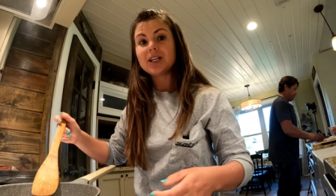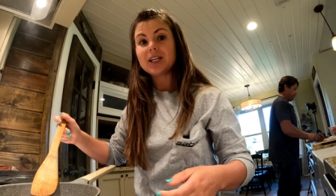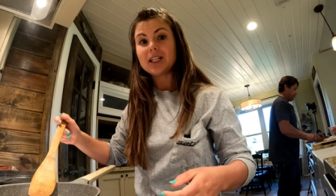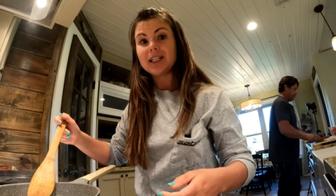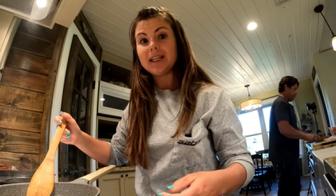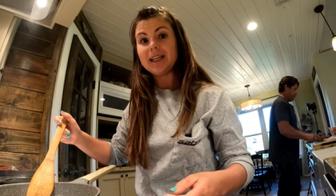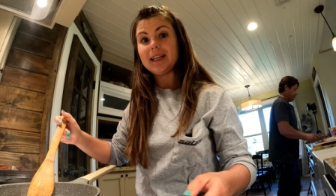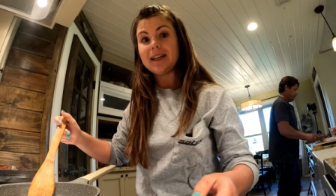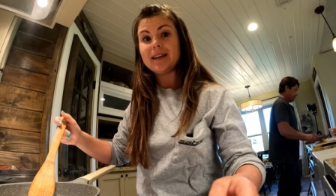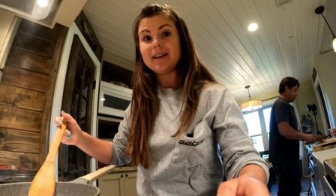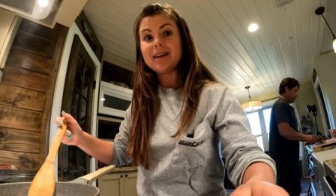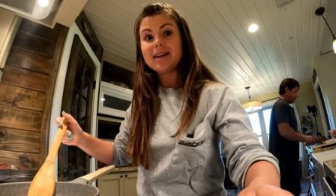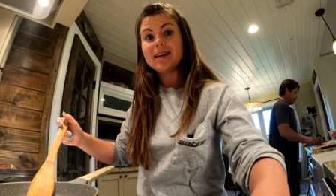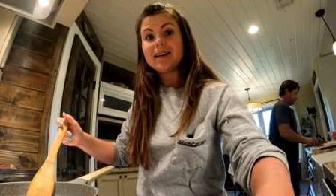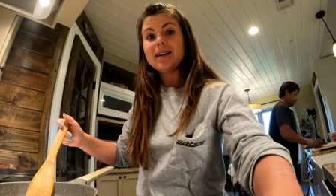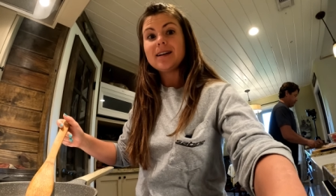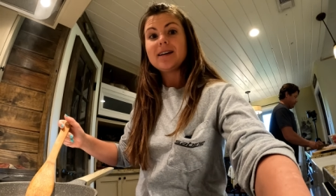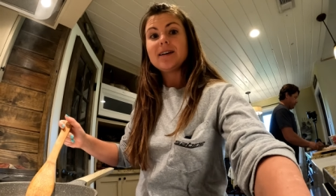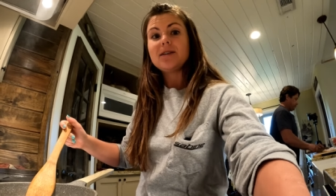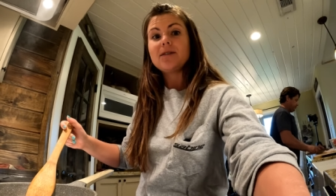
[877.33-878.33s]
clean.
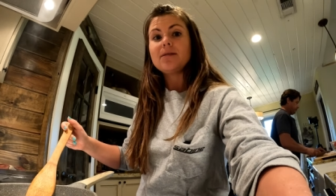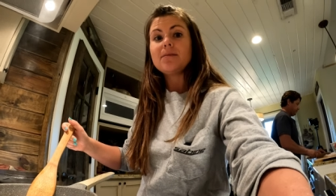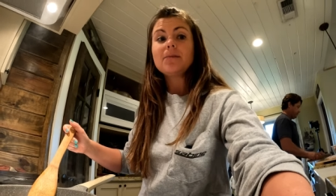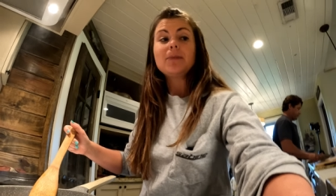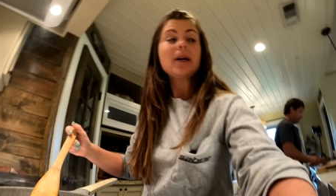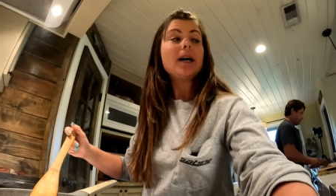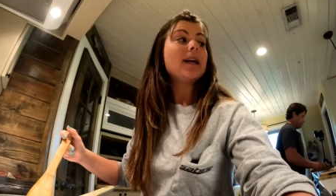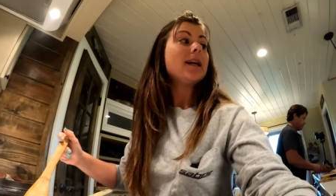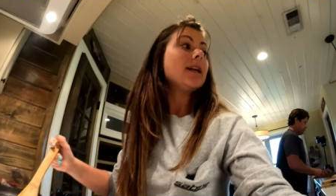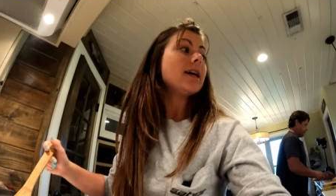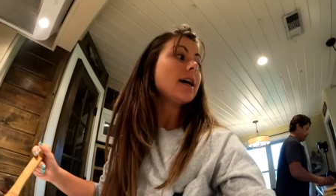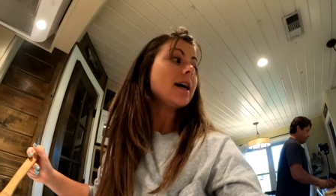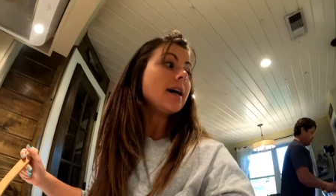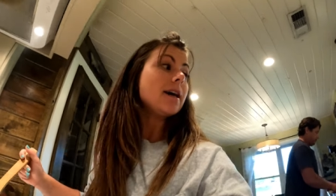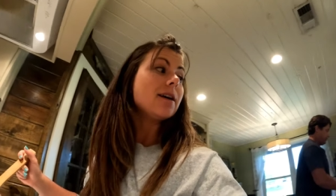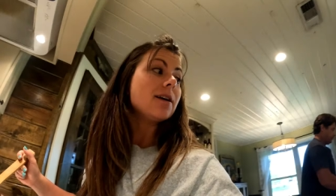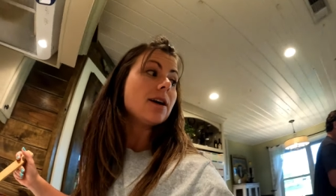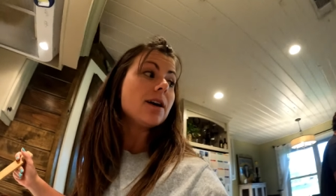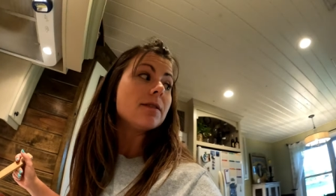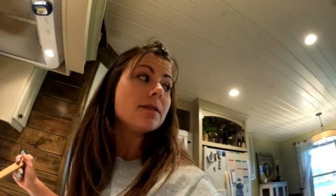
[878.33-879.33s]
Brad and
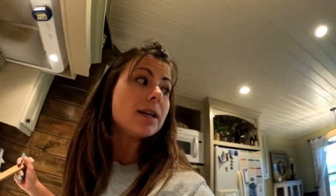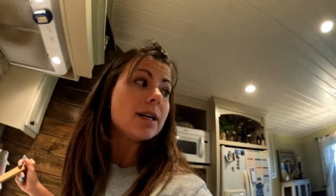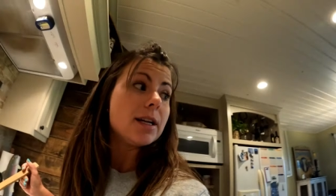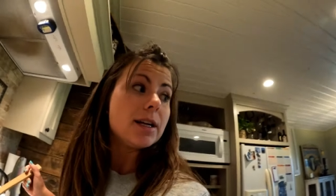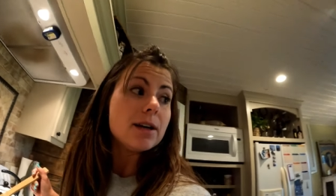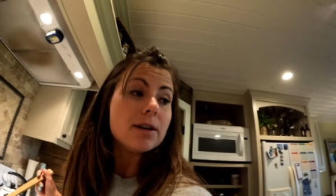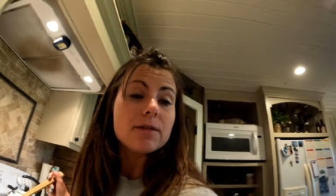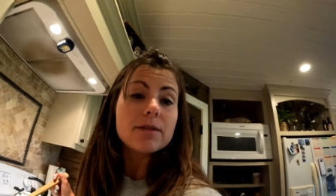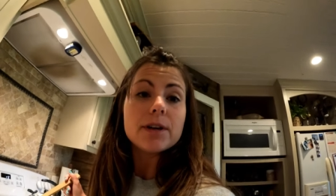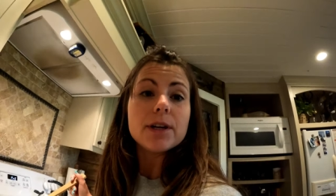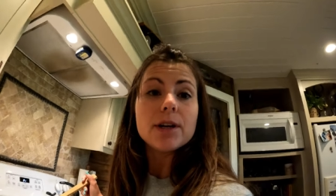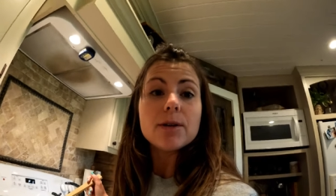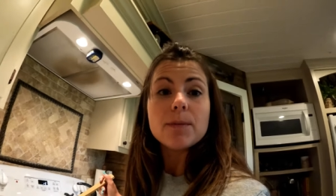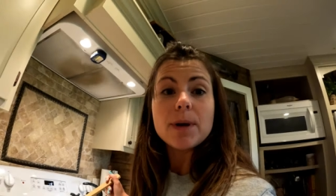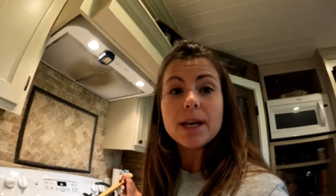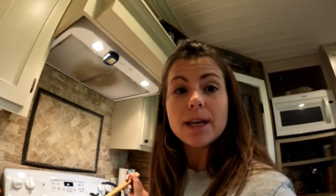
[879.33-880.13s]
I are already over here